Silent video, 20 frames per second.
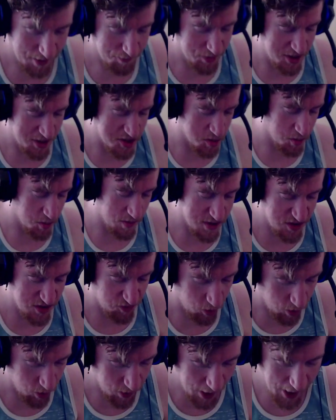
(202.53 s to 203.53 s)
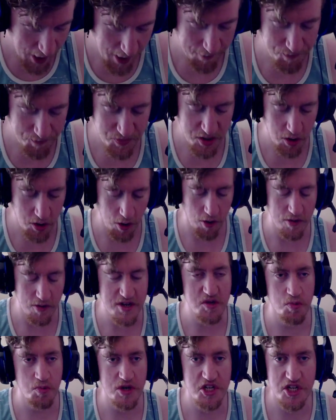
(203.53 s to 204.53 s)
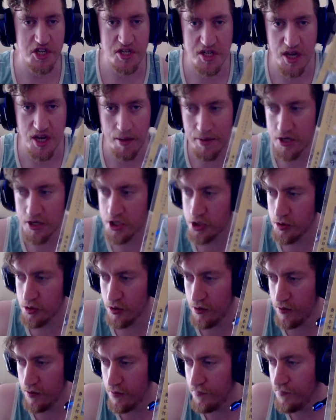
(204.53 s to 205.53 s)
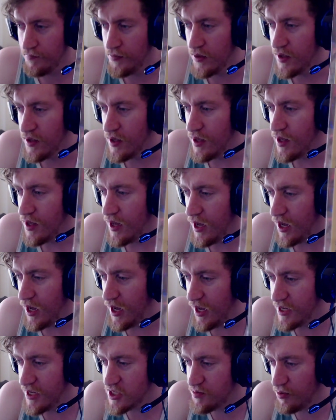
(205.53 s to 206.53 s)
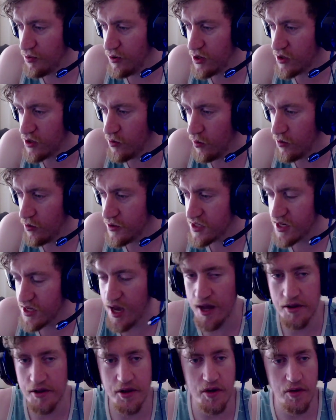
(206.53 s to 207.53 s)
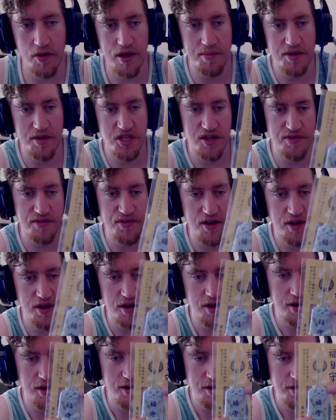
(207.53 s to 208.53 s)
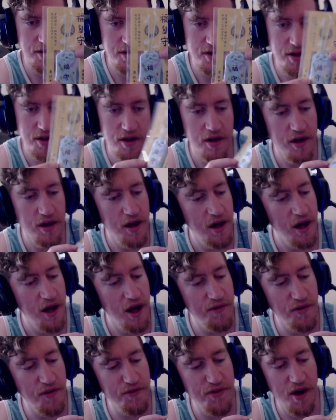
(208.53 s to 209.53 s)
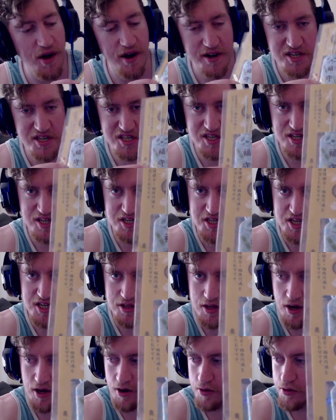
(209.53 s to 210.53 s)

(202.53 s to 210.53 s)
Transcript: But this one was for uh, Your Earnest Wishes Coming True. Uh, it's pretty cool. It's got a little image of a of a fox stitched in there.